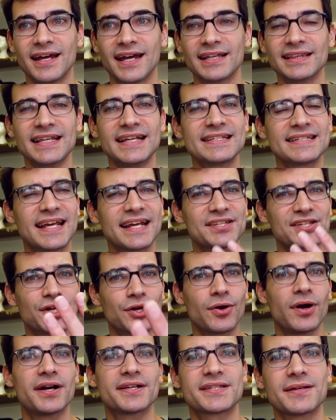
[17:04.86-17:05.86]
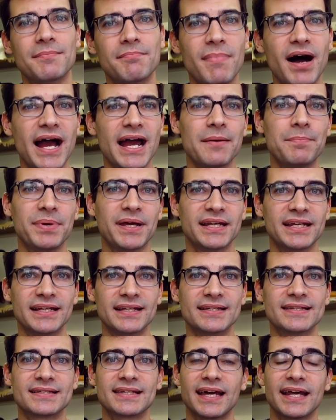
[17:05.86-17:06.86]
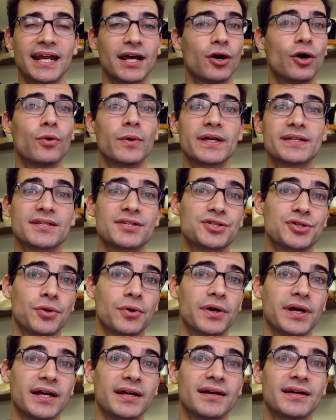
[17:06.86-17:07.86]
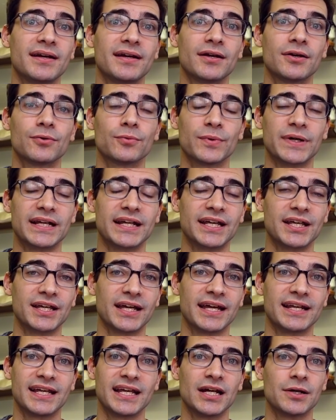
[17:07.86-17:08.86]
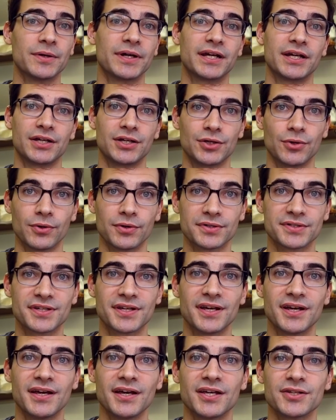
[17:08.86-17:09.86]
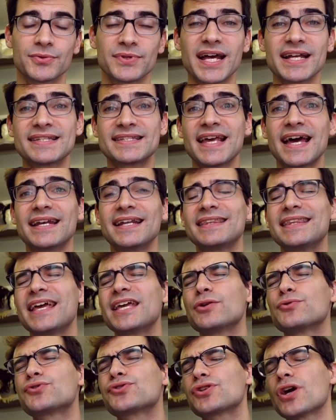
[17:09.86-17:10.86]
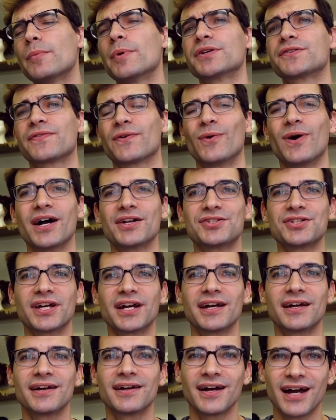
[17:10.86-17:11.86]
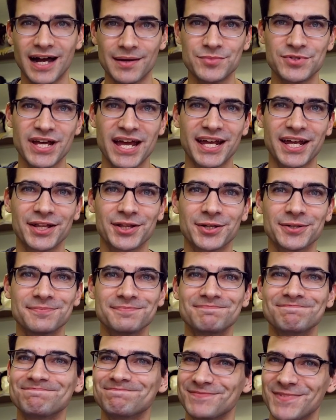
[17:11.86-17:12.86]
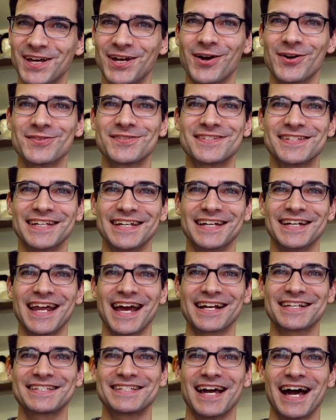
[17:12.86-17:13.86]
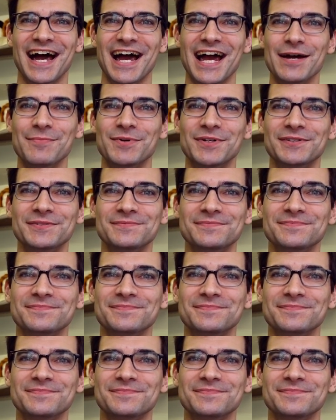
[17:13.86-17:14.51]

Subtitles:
at least gets across my opinions, and I always enjoy reading and hearing yours. So with that said, thank you so much for watching. I'm Jangular, and I'll see you next time.